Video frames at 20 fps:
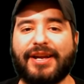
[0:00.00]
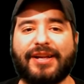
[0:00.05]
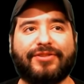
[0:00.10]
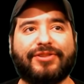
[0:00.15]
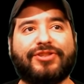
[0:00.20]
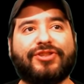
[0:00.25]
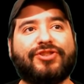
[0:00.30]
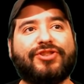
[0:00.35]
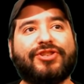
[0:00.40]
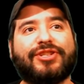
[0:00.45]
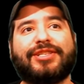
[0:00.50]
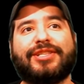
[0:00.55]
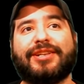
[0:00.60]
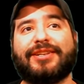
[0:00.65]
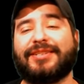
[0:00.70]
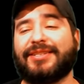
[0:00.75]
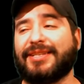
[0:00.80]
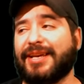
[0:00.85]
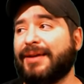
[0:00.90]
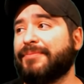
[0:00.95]
This is just the
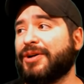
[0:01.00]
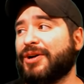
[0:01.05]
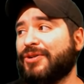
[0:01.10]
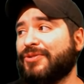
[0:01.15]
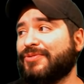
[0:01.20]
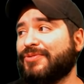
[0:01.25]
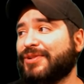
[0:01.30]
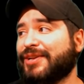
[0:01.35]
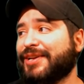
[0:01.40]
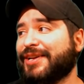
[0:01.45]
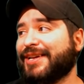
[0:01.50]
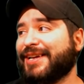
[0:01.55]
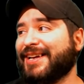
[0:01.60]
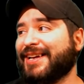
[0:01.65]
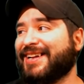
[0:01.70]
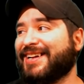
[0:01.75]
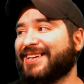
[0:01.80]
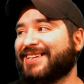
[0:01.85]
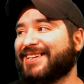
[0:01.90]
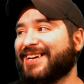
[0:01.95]
demo.
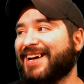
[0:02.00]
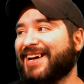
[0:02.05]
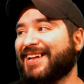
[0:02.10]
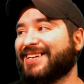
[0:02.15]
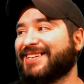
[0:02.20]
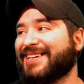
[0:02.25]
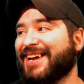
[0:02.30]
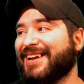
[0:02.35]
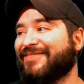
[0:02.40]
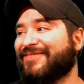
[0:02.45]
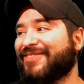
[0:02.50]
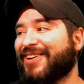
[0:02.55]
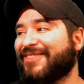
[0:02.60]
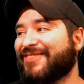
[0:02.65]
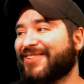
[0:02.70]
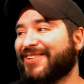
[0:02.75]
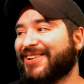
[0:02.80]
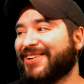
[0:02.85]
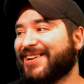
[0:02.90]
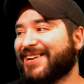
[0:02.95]
And I got game
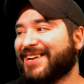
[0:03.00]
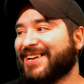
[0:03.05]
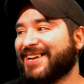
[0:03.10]
over.